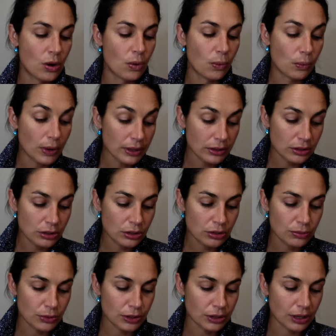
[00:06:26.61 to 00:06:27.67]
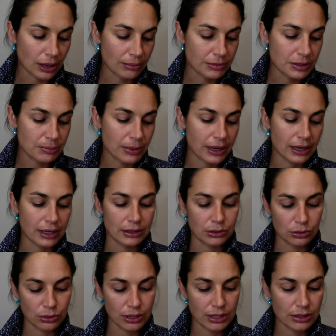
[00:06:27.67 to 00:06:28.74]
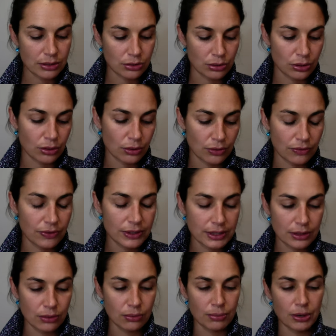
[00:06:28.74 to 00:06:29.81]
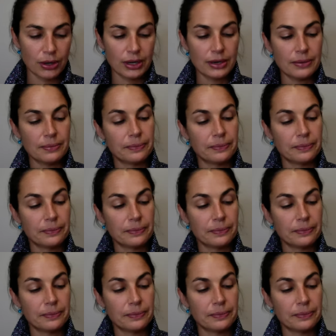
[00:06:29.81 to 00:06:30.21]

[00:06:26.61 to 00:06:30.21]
When the human comes back into his or her physical body,